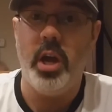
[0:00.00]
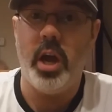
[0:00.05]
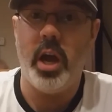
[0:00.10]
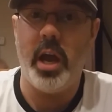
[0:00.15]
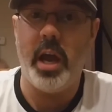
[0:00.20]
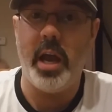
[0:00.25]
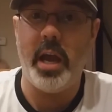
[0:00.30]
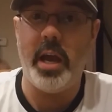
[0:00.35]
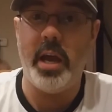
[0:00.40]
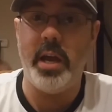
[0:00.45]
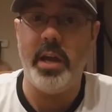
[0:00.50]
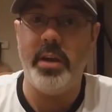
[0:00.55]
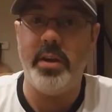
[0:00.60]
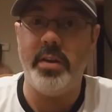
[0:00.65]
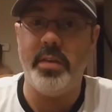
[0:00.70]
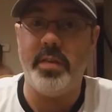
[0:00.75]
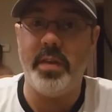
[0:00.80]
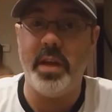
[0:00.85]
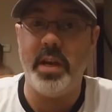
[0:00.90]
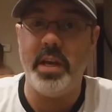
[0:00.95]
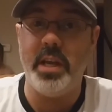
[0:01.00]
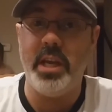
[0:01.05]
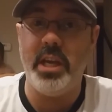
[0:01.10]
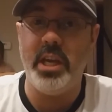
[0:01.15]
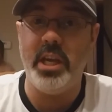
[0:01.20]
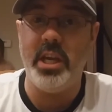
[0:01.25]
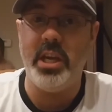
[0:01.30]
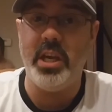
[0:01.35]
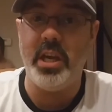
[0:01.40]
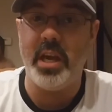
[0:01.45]
and then
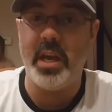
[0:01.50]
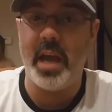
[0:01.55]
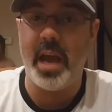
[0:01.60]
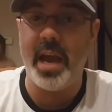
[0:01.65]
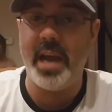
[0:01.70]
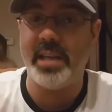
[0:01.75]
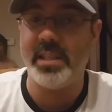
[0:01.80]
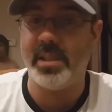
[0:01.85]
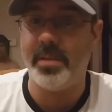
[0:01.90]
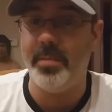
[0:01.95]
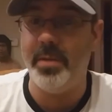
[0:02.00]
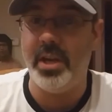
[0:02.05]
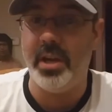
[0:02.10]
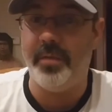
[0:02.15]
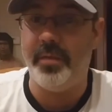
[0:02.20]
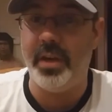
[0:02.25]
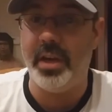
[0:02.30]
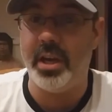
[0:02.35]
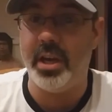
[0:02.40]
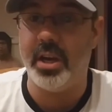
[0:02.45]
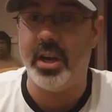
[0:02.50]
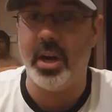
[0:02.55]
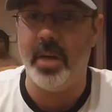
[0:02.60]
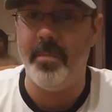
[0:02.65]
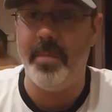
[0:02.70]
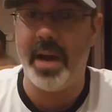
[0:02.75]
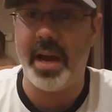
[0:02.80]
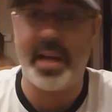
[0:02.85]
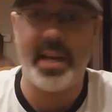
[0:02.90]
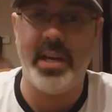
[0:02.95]
he asked me if he could come
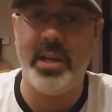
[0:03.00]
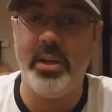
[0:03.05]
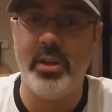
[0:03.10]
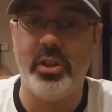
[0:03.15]
back into the